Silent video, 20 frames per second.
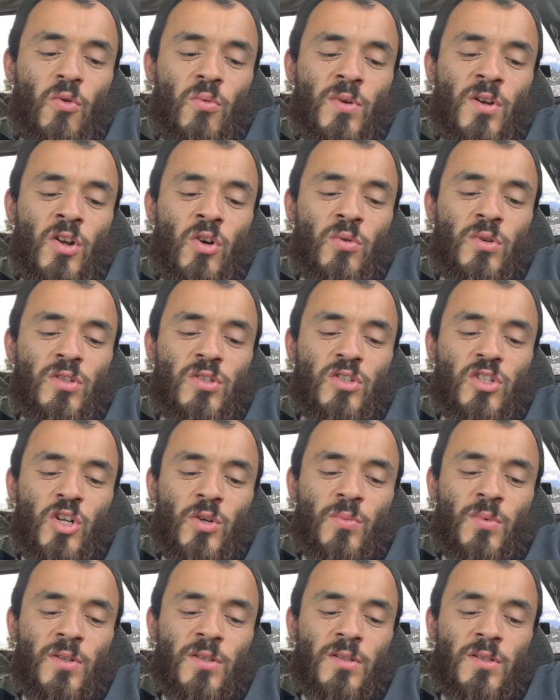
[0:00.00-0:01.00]
with no
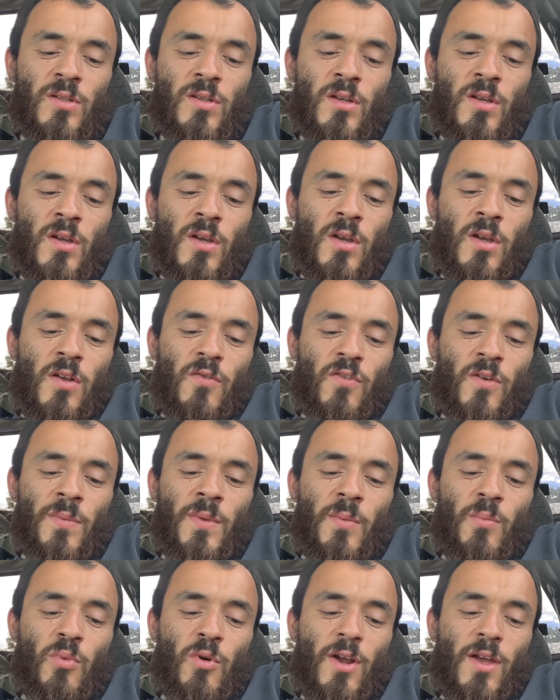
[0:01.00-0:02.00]
disturbance from
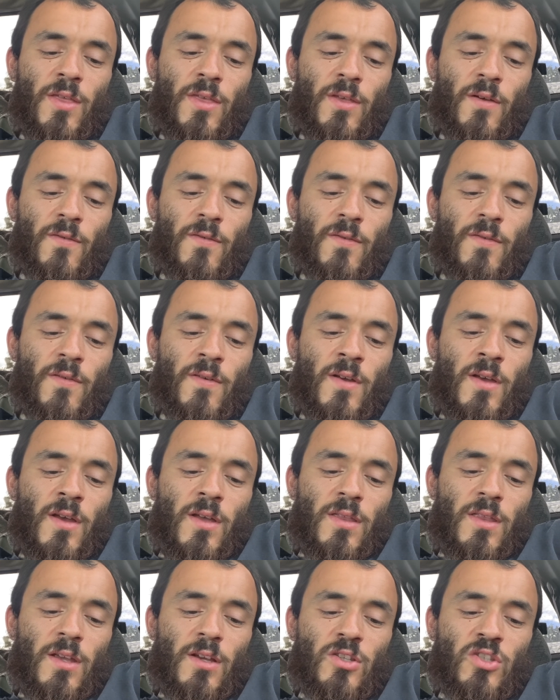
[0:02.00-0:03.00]
the breath of
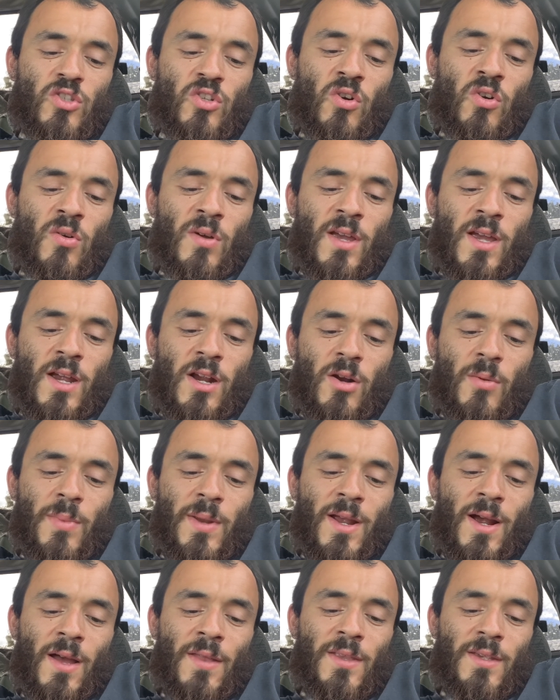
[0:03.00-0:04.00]
the external air.
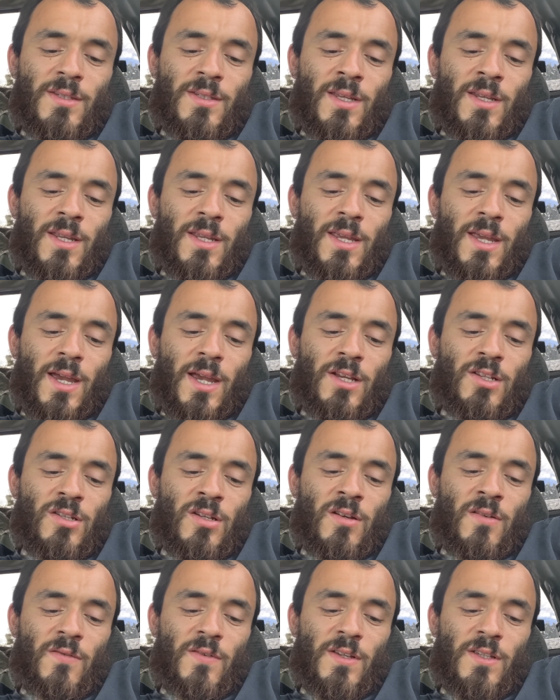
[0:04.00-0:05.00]
Beyond this
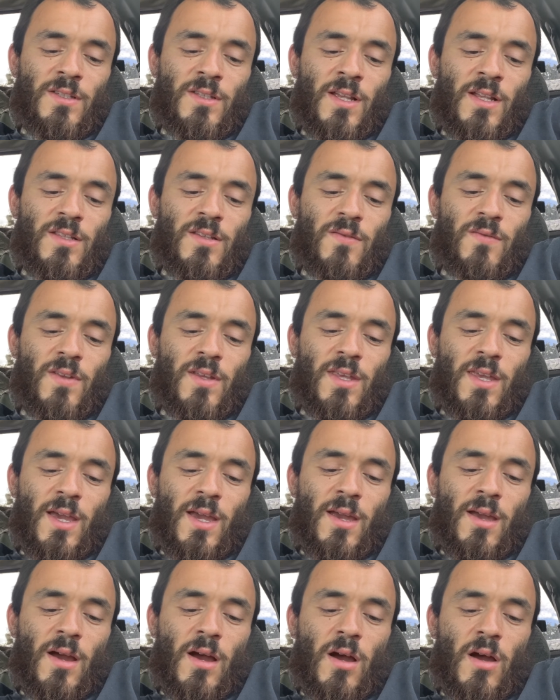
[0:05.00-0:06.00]
indication of extensive
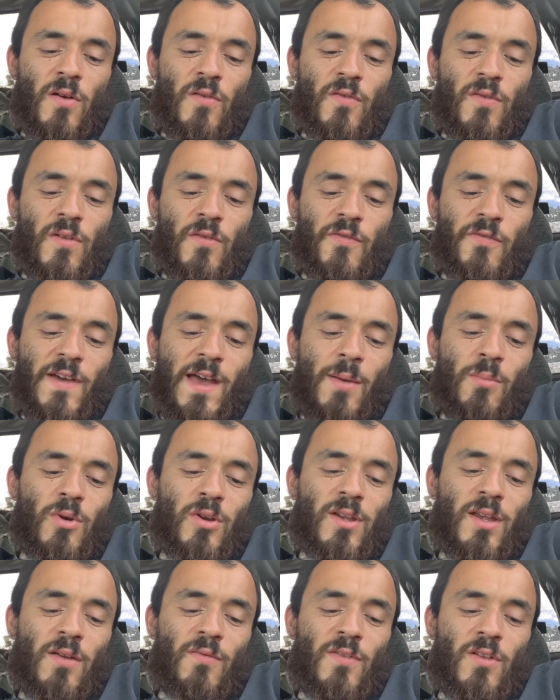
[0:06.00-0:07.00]
decay, however, the
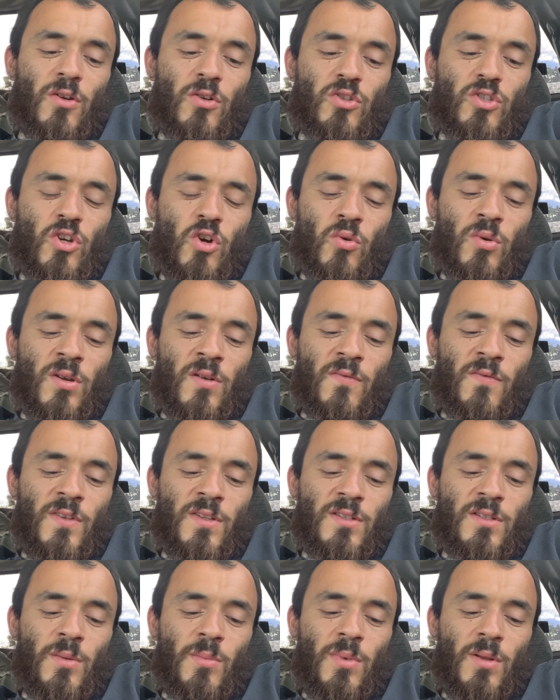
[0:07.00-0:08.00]
fabric gave little token of
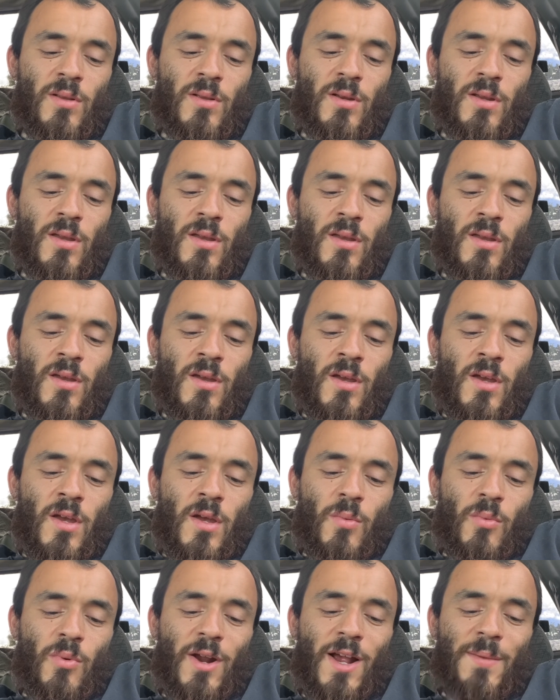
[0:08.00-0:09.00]
instability.
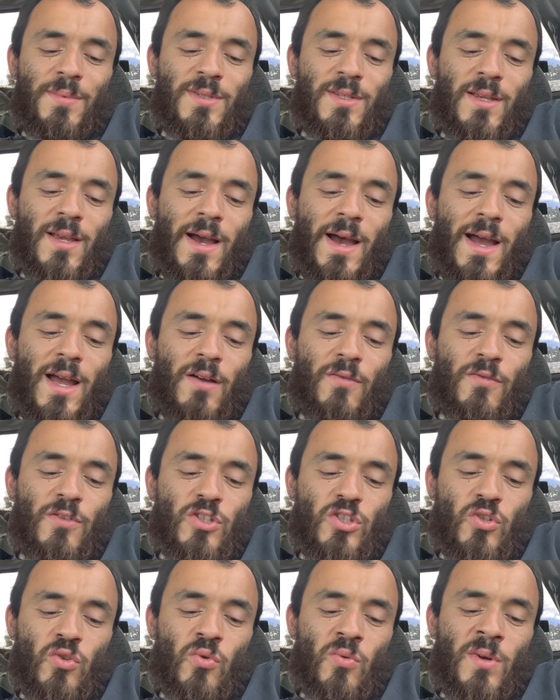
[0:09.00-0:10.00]
Perhaps the eye of a
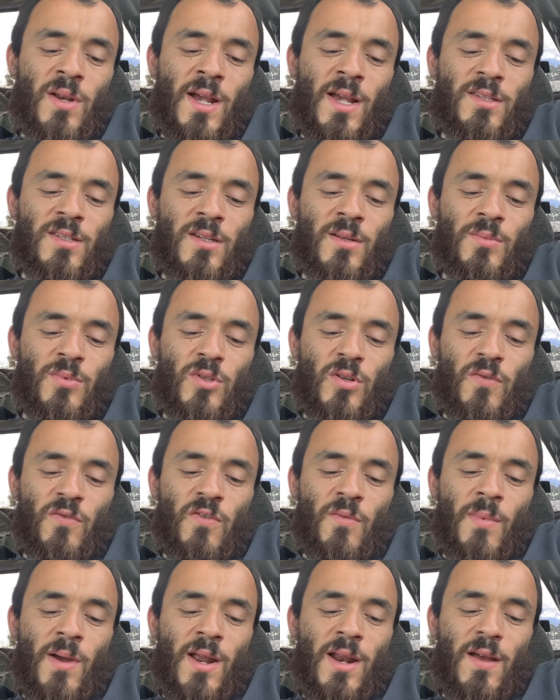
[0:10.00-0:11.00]
scrutinizing observer
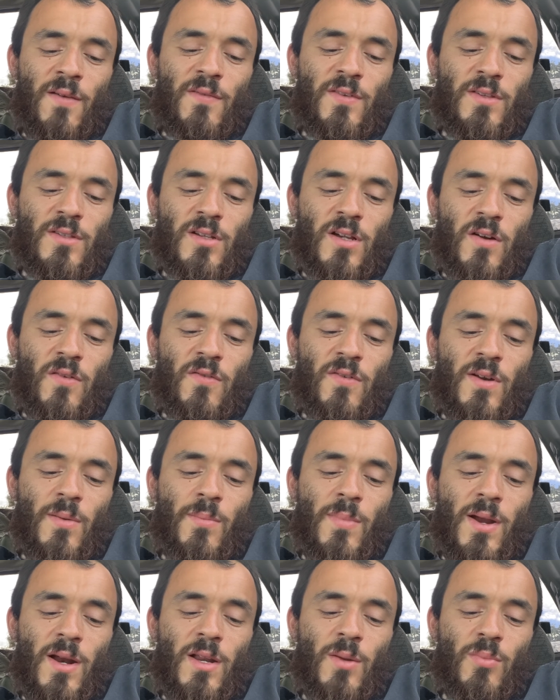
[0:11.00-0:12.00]
might have discovered a
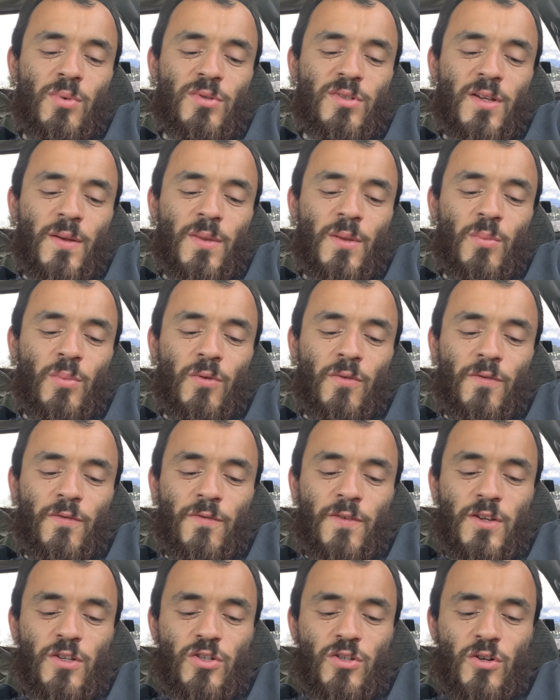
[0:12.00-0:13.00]
barely perceptible
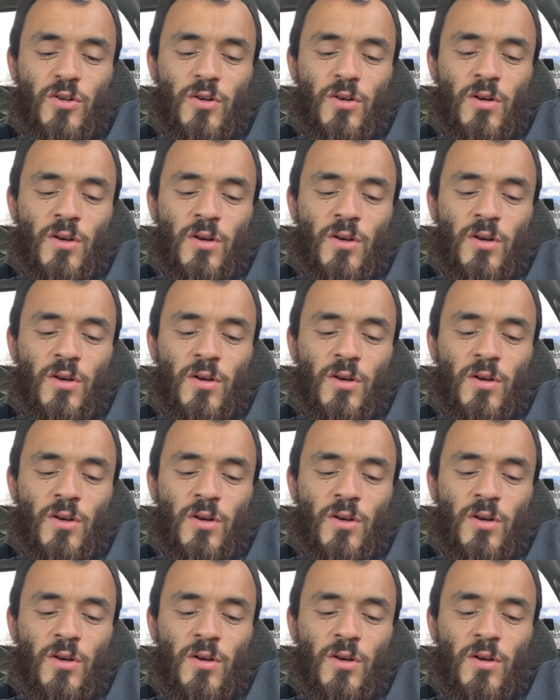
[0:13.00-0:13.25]
fissure,